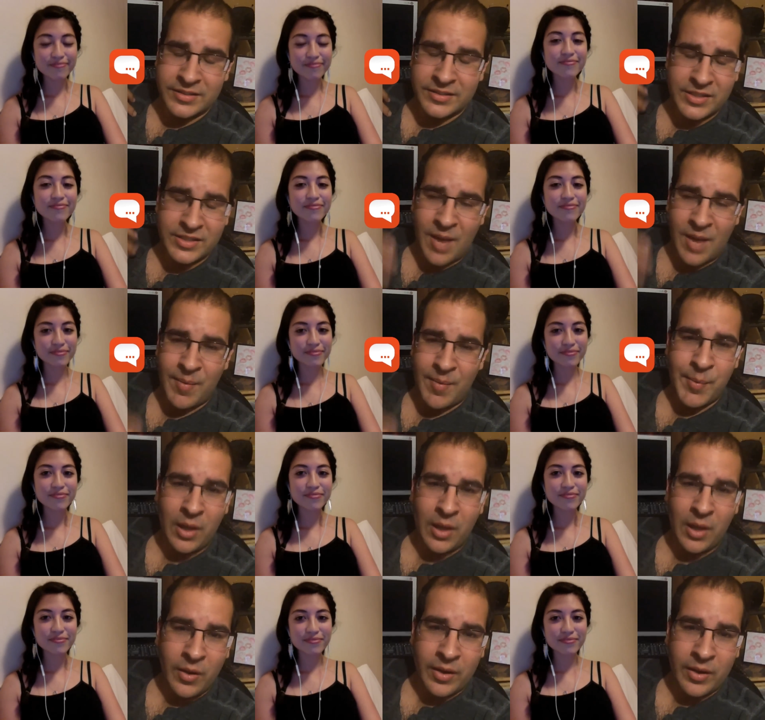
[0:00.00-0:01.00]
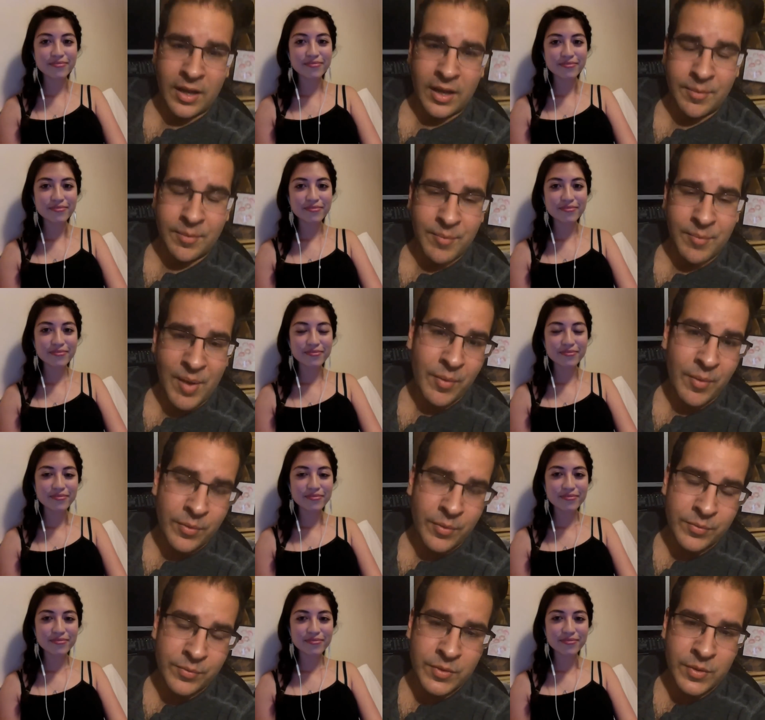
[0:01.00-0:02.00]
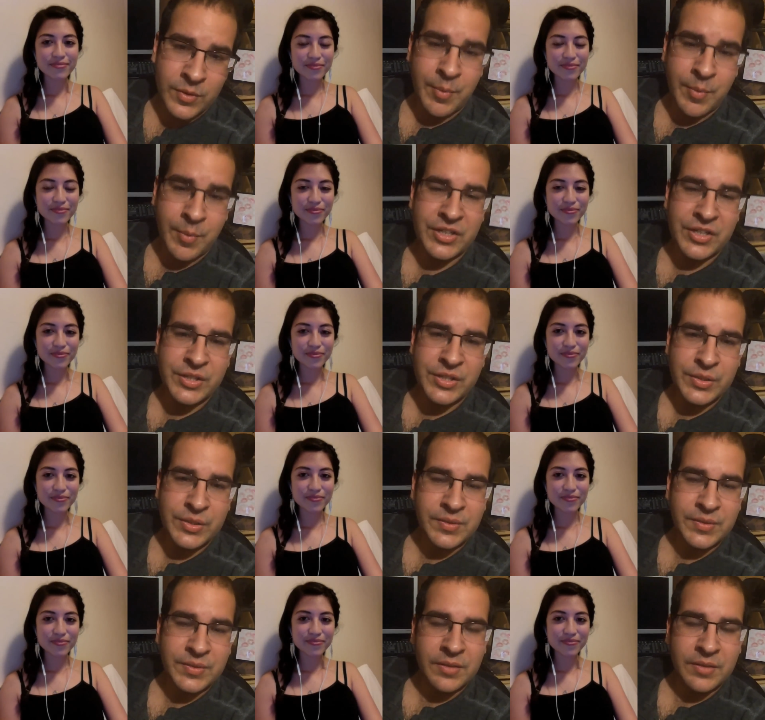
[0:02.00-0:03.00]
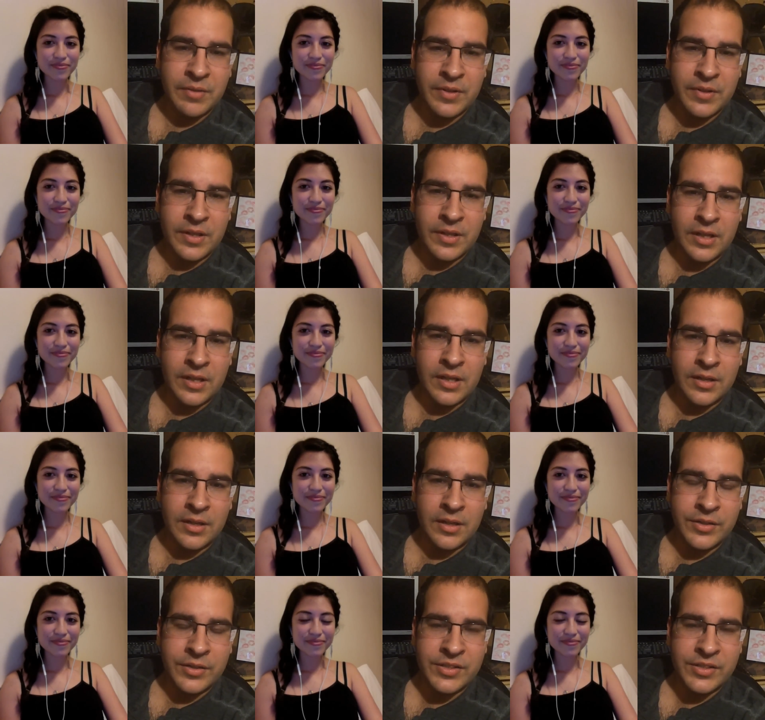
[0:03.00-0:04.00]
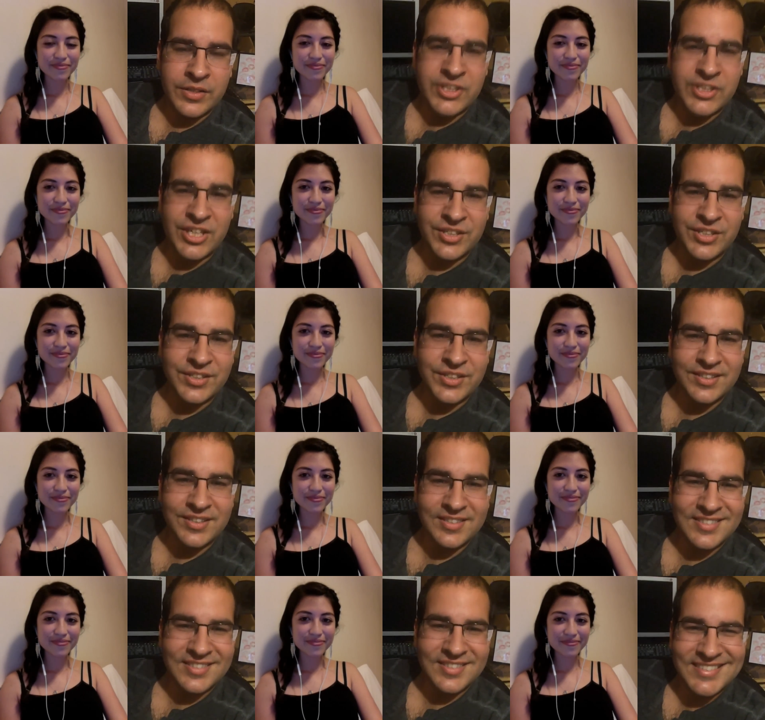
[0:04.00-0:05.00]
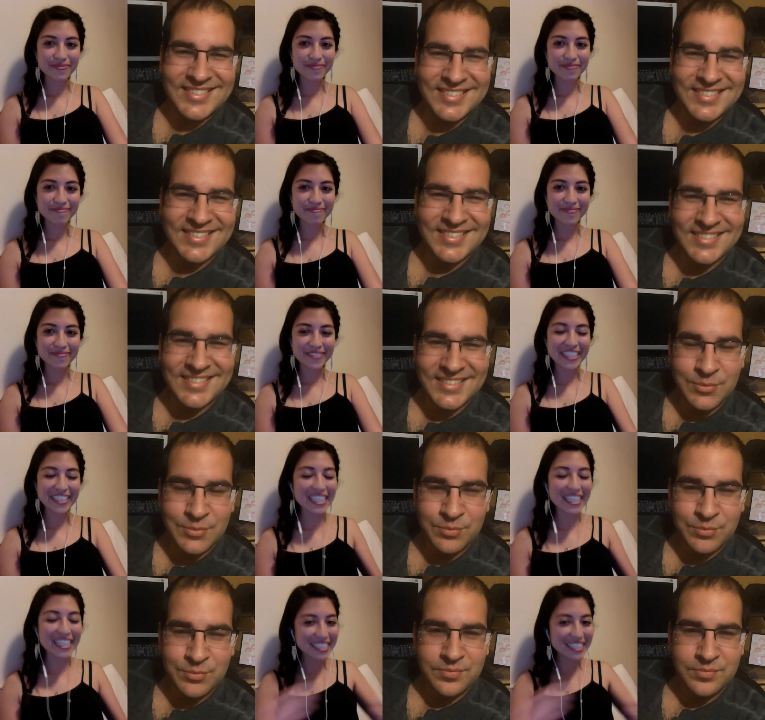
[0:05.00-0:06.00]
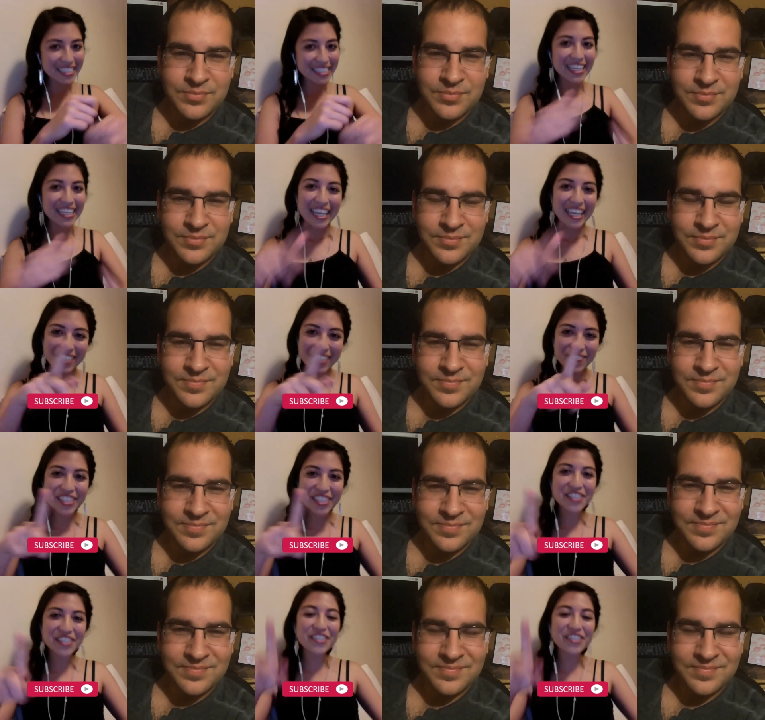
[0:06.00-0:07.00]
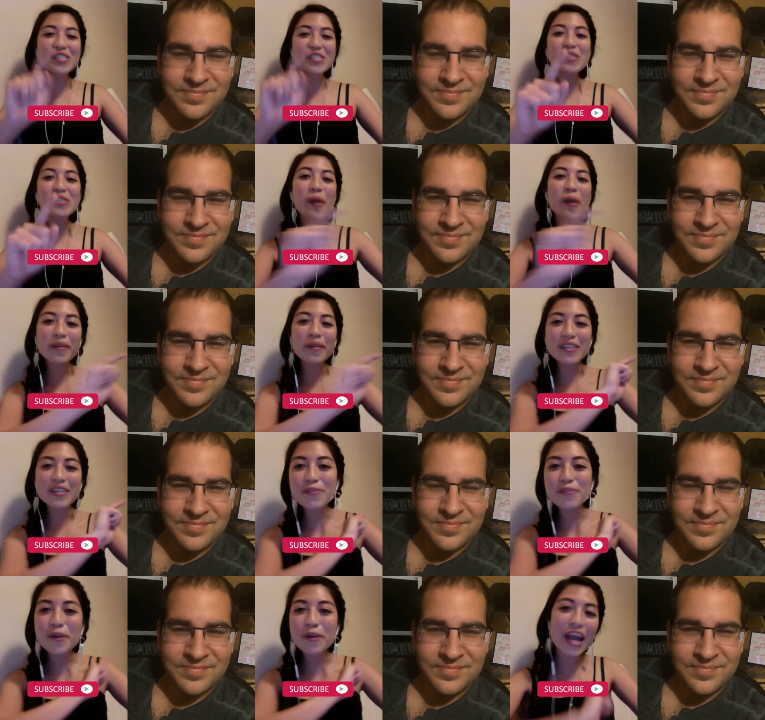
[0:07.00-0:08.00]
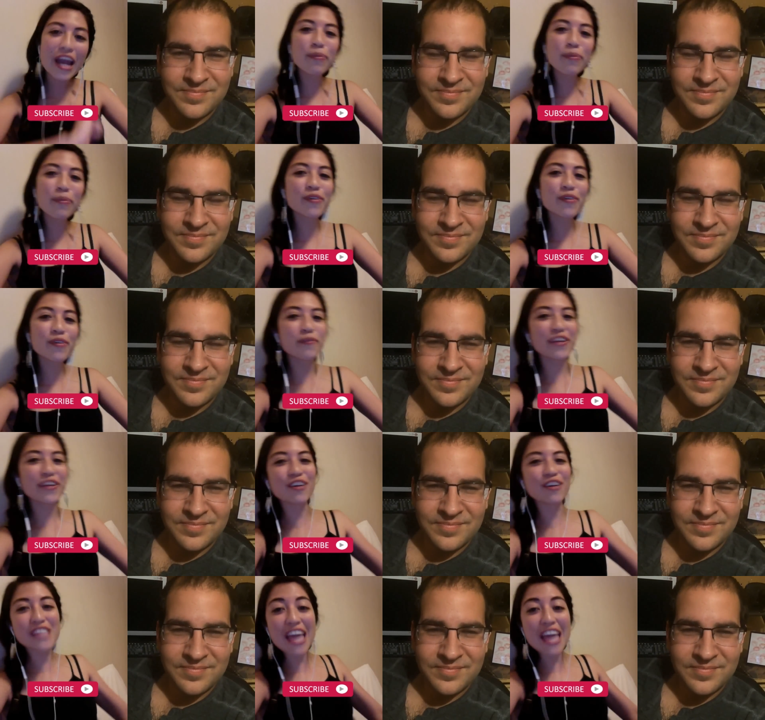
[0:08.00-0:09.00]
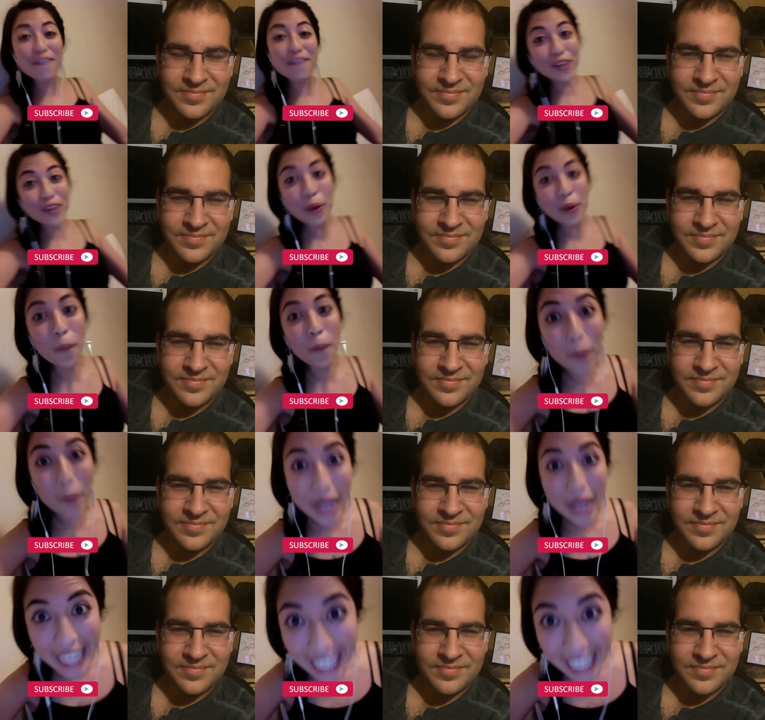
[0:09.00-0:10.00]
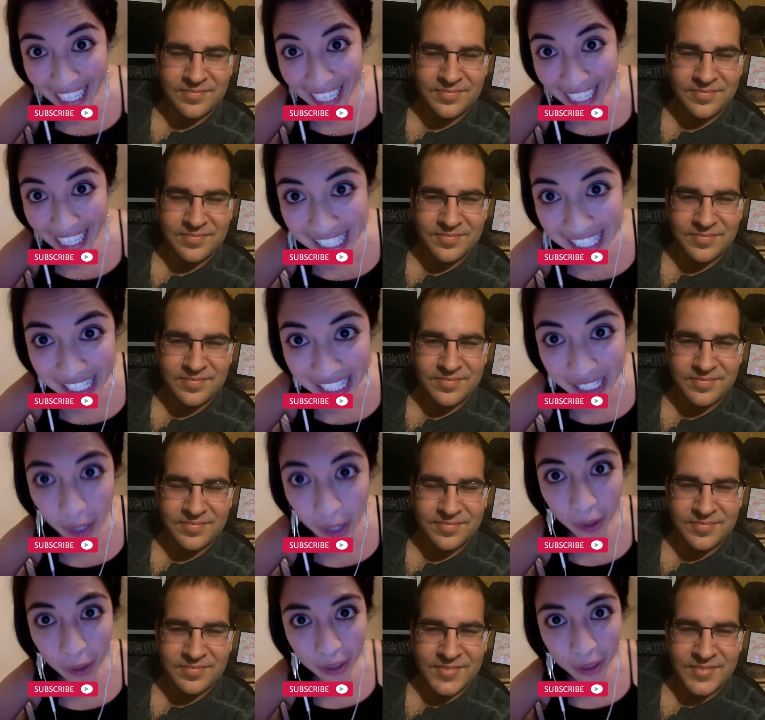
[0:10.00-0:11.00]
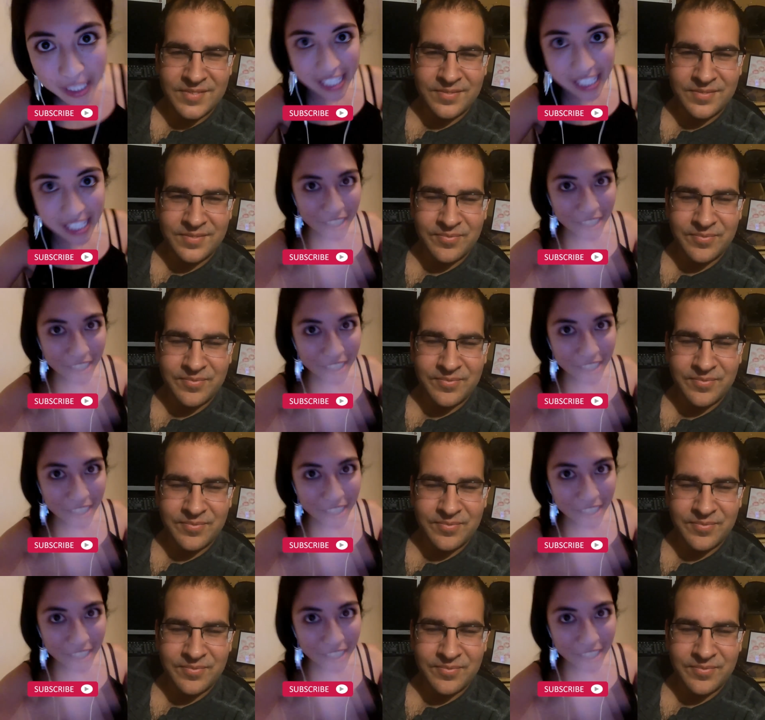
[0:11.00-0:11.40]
Speaker 1: Just comment below and uh, maybe we'll do a part two with uh, your suggestions.
Speaker 2: Yes. Make sure you subscribe because we're going to upload videos every week. So, see you